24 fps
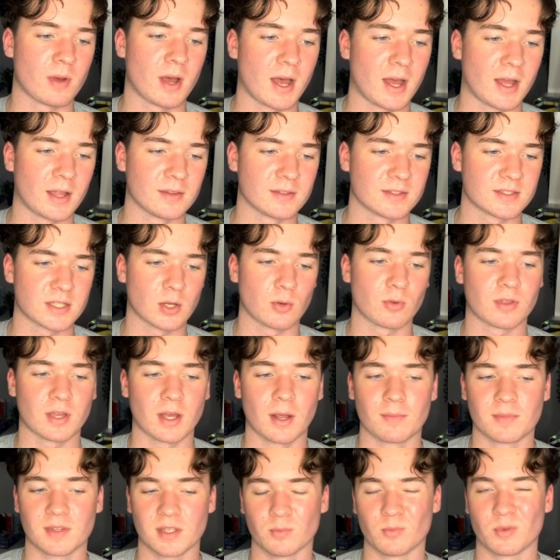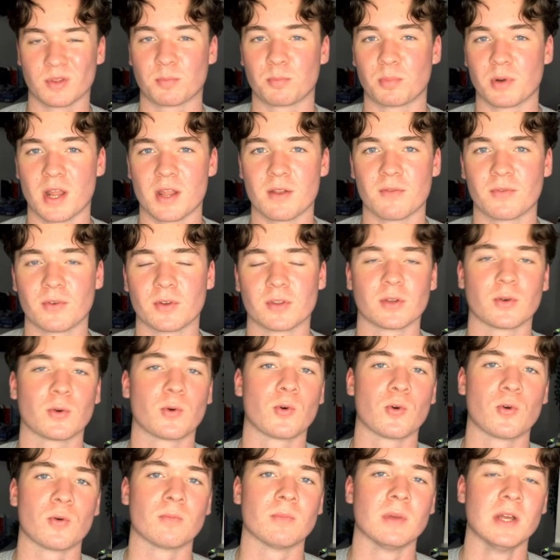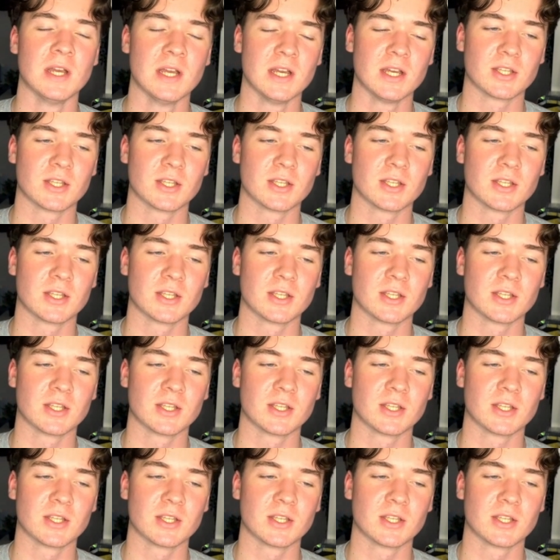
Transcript: and Southampton with Brentford at home.